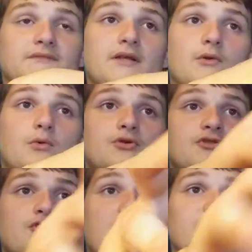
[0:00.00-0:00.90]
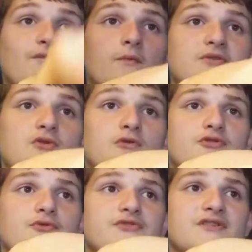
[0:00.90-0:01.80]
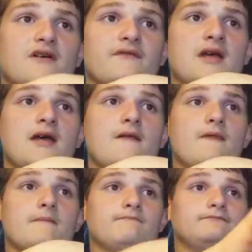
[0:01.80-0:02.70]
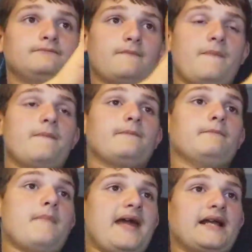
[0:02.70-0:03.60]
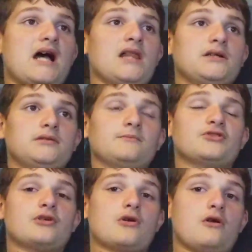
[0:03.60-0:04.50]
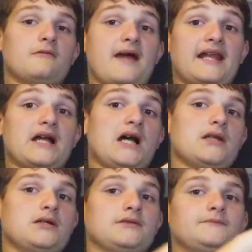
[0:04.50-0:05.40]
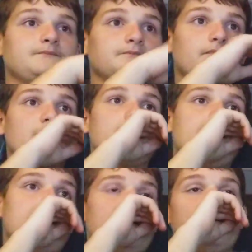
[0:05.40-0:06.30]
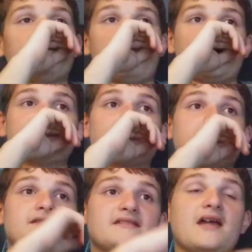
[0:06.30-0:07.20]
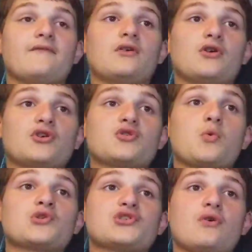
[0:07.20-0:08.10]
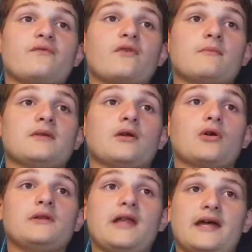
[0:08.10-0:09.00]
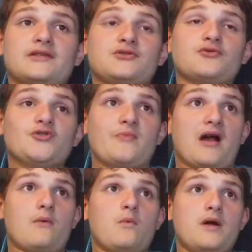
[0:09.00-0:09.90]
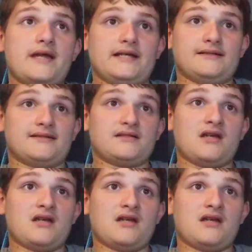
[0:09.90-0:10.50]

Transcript: In order to transform into her true self, the Managala, I'm just going to call her Managala, must sever her torso from her legs to sprout wings,